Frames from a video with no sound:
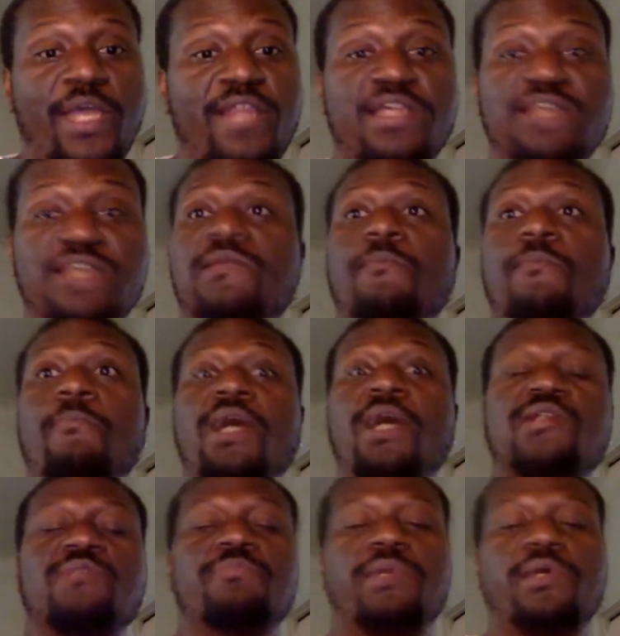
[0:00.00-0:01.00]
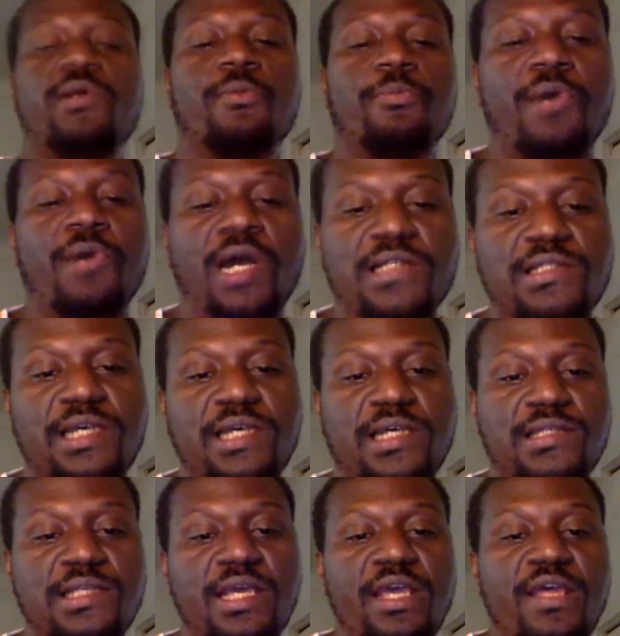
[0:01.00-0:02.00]
That's a much better
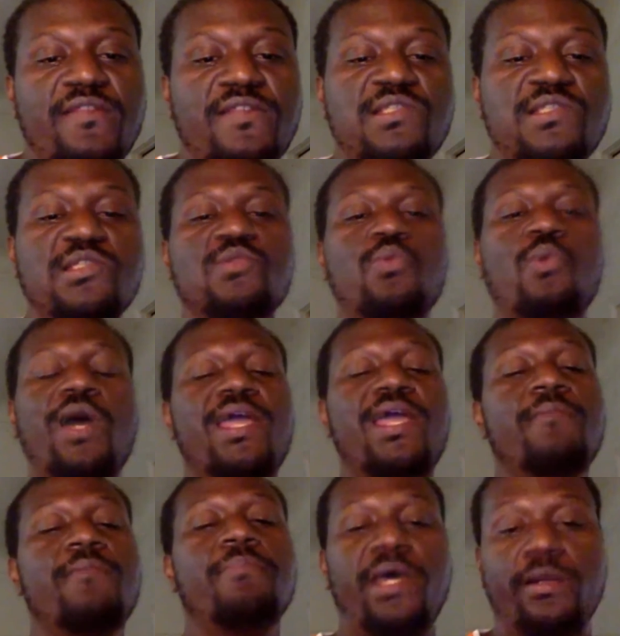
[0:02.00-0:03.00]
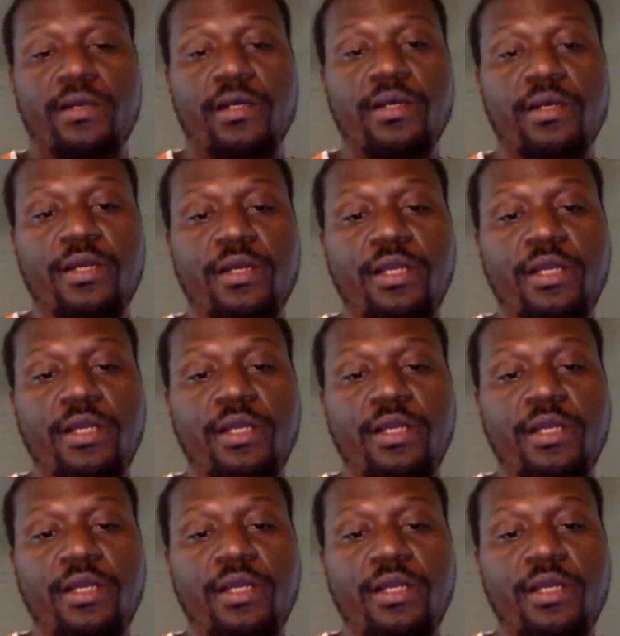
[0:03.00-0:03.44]
process. This is way better.